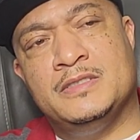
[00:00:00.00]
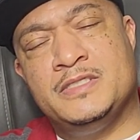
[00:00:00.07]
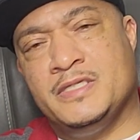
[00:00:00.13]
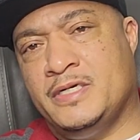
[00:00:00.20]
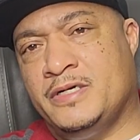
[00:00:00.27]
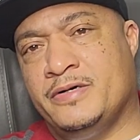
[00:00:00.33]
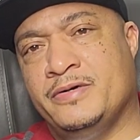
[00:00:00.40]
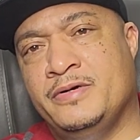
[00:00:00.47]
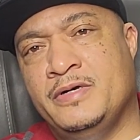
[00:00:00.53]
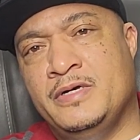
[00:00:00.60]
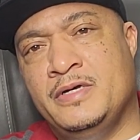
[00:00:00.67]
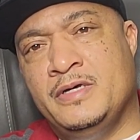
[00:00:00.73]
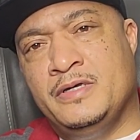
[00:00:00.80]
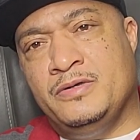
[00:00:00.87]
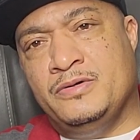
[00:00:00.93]
center,
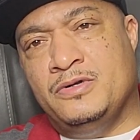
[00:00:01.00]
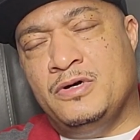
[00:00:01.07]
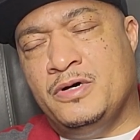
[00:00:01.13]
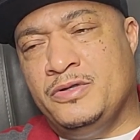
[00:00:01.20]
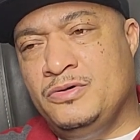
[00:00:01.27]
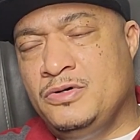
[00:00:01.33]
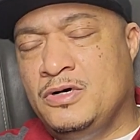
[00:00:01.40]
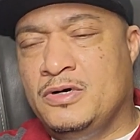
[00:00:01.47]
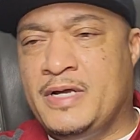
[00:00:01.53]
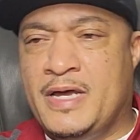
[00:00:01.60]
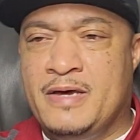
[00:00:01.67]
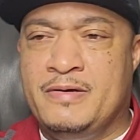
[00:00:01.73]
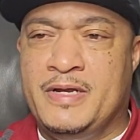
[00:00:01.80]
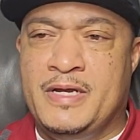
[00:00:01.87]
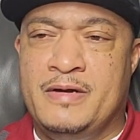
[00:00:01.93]
and you go
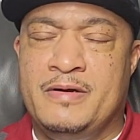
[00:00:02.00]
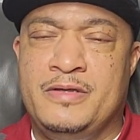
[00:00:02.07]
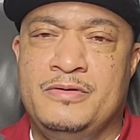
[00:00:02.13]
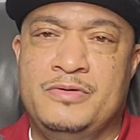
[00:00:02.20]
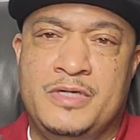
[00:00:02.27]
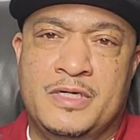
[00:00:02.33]
down there and you